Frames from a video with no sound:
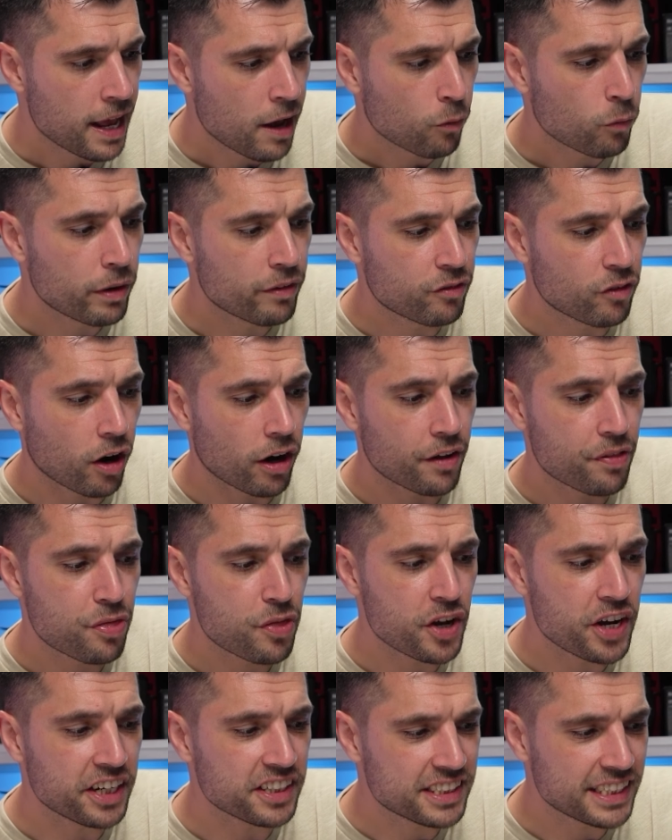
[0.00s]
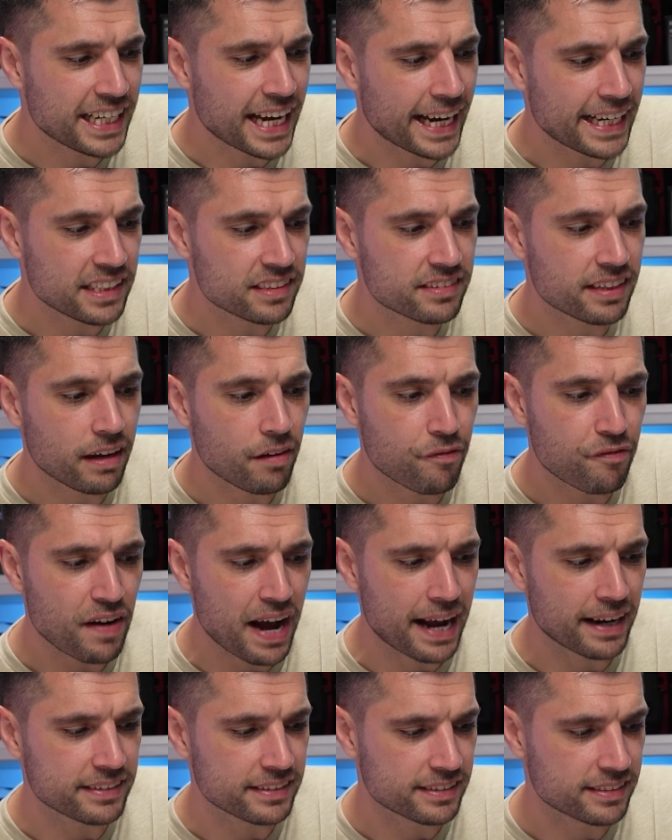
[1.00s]
We've got a 3080
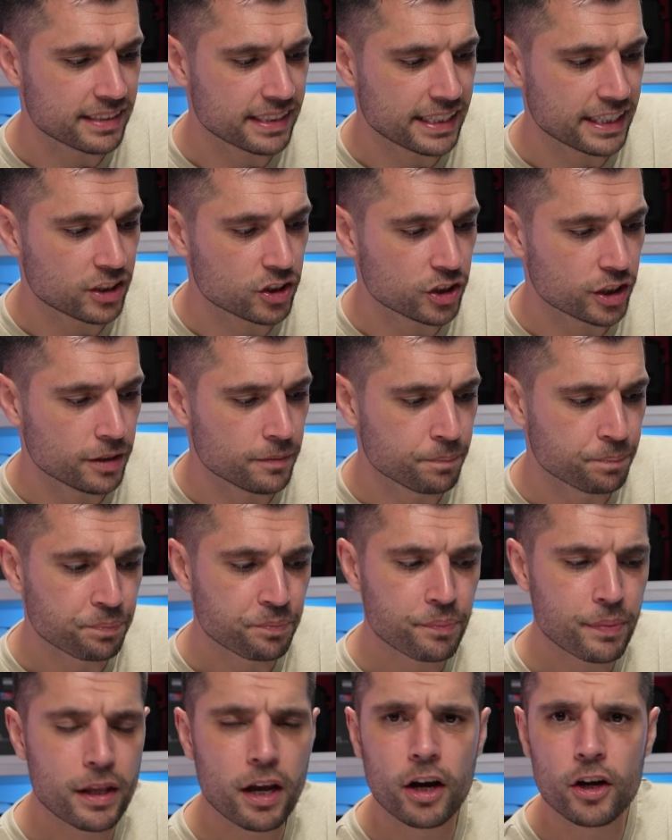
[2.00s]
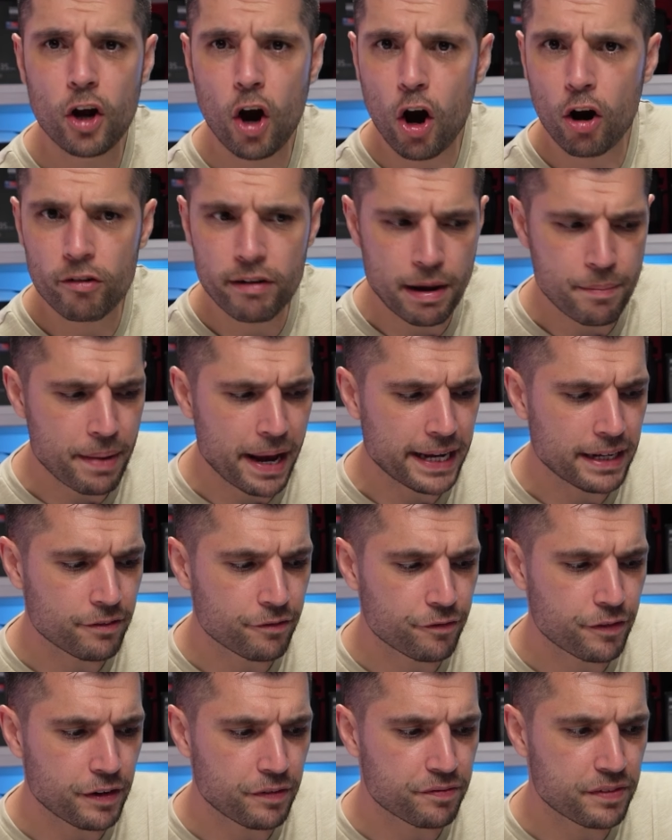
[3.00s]
Fans Edition, an
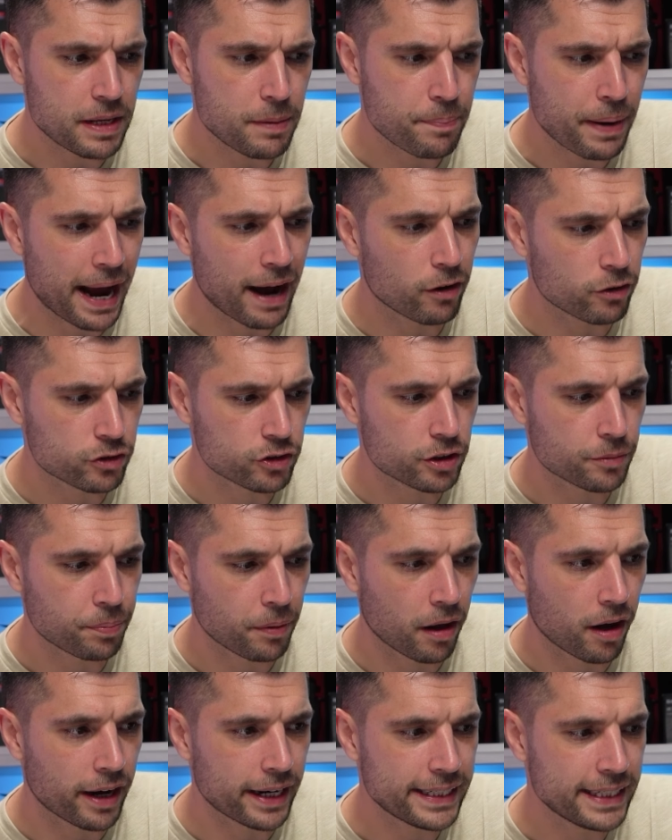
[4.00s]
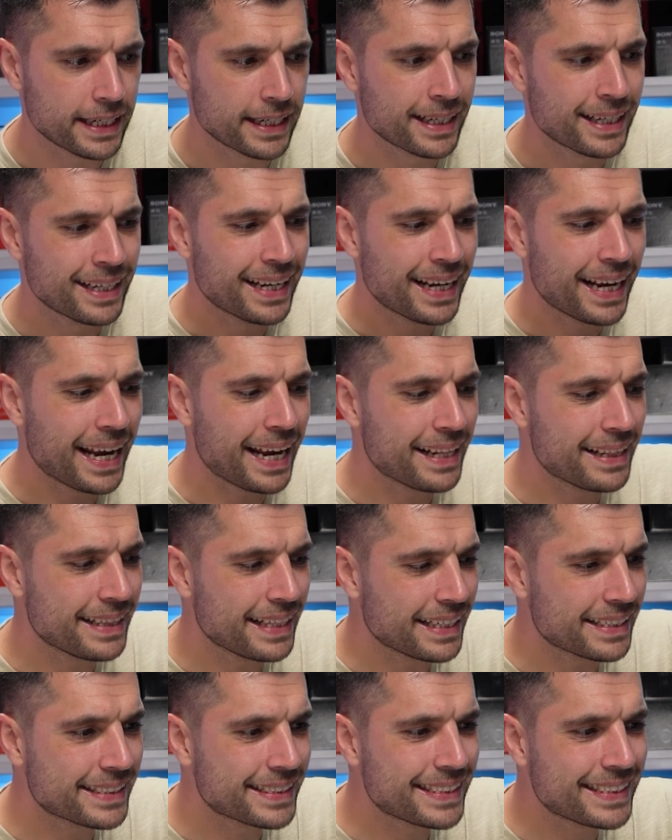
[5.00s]
RM850 power supply in
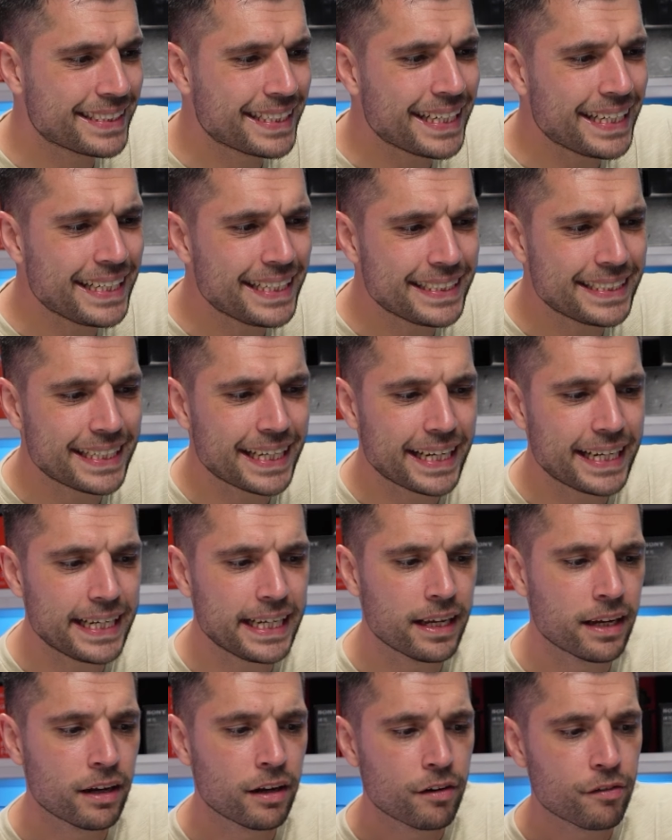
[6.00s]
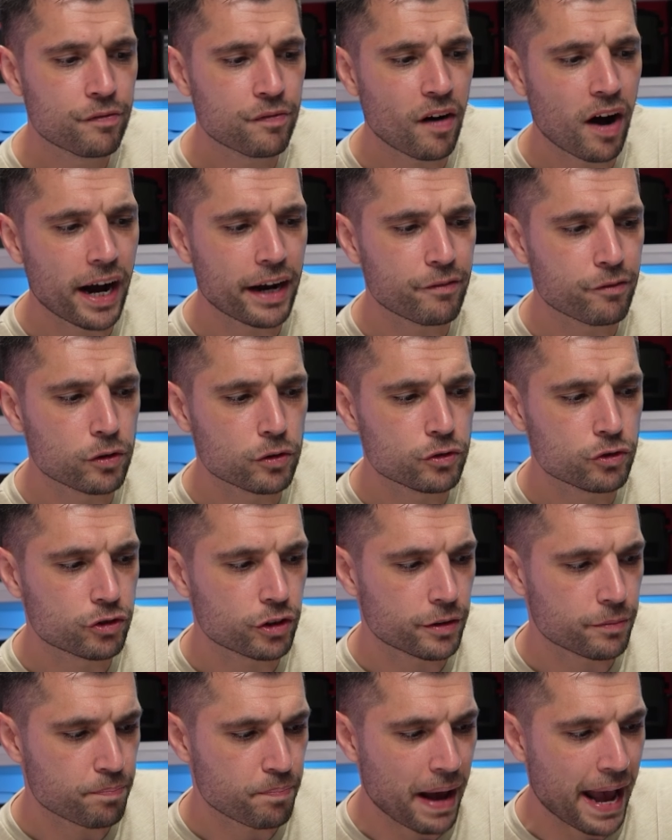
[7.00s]
this TD
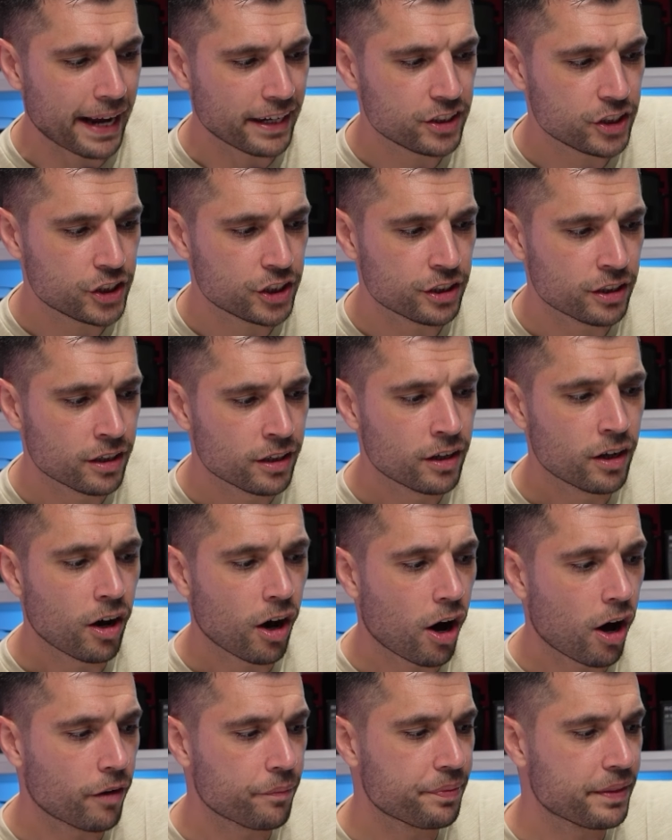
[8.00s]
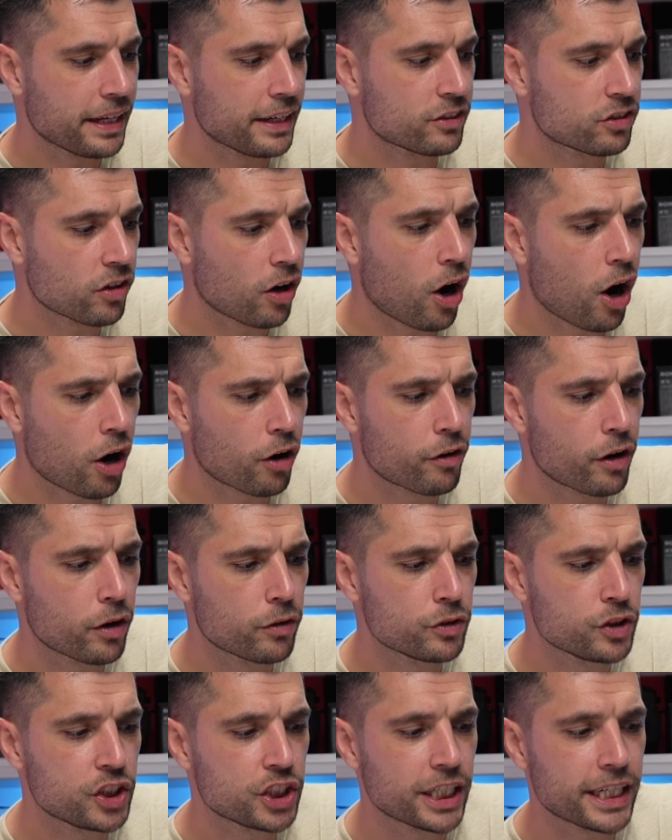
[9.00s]
500 mesh on this
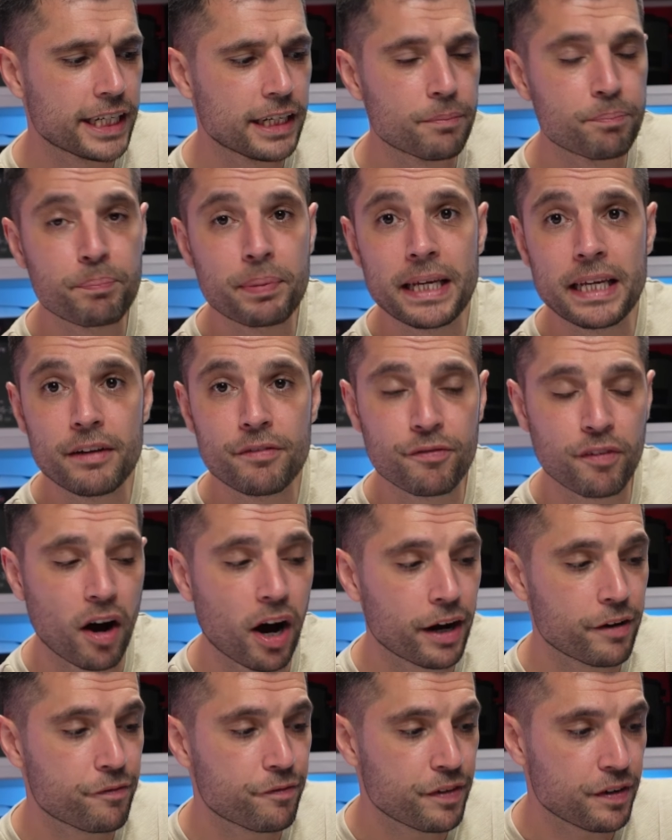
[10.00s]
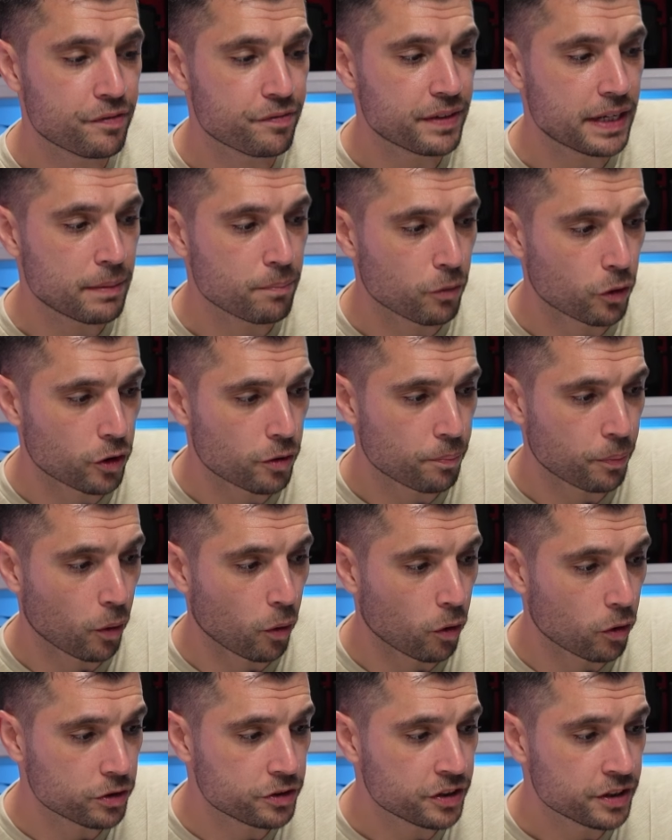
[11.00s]
ROG B550
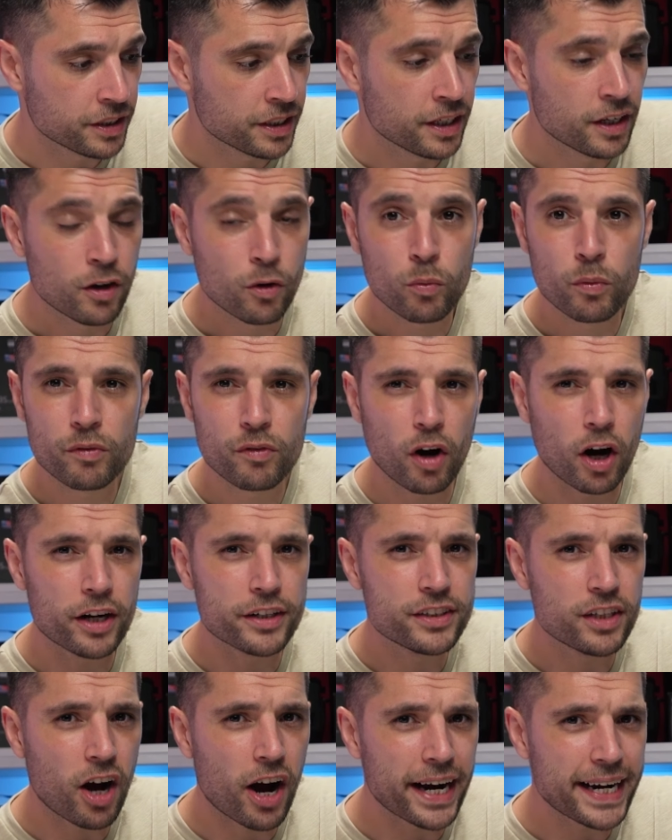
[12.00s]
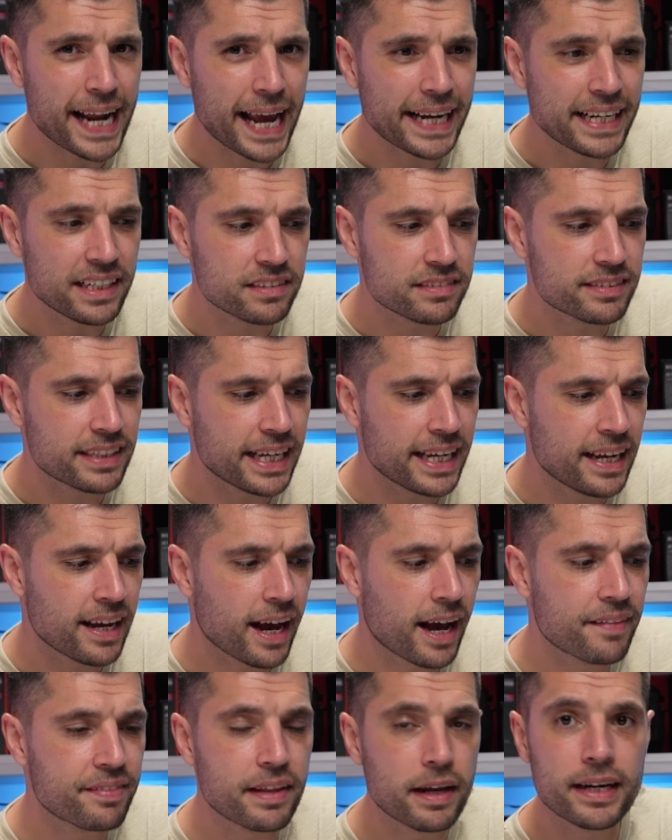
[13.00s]
motherboard. We've got a 980
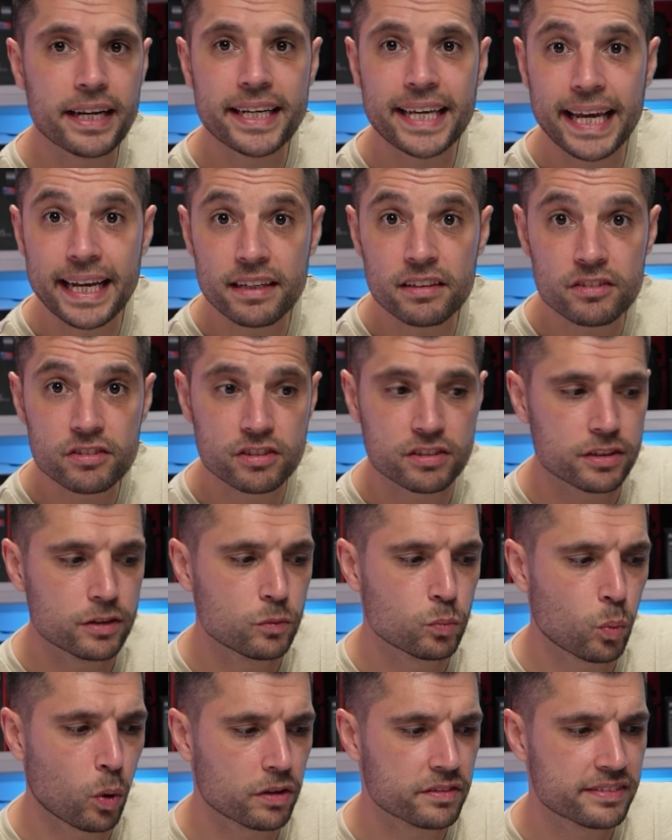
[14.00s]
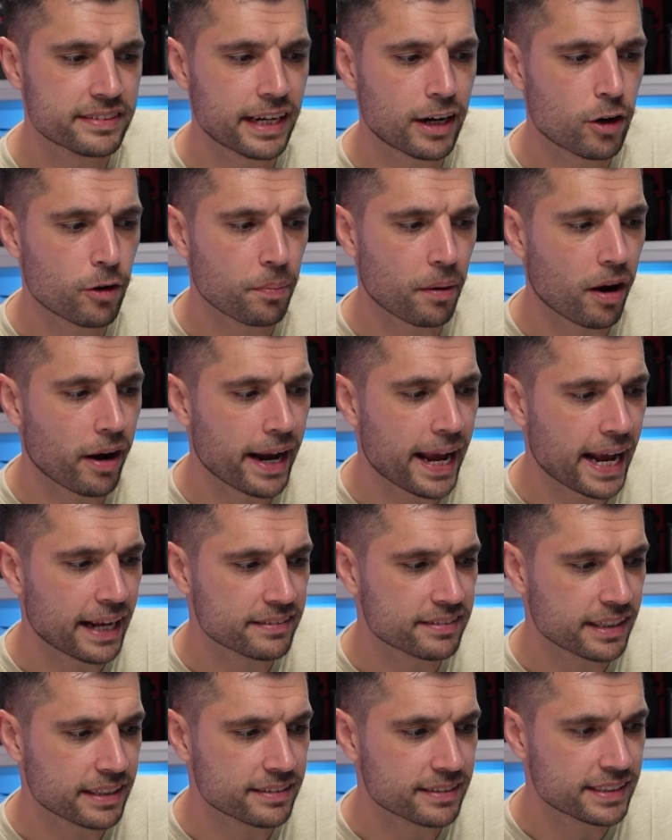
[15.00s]
and then a Kingston 1TB
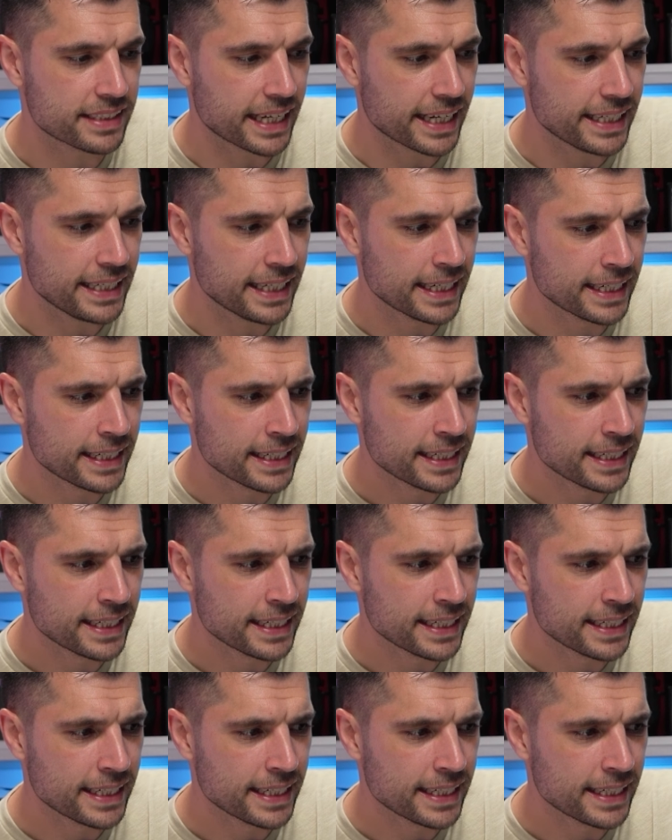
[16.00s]
SSD.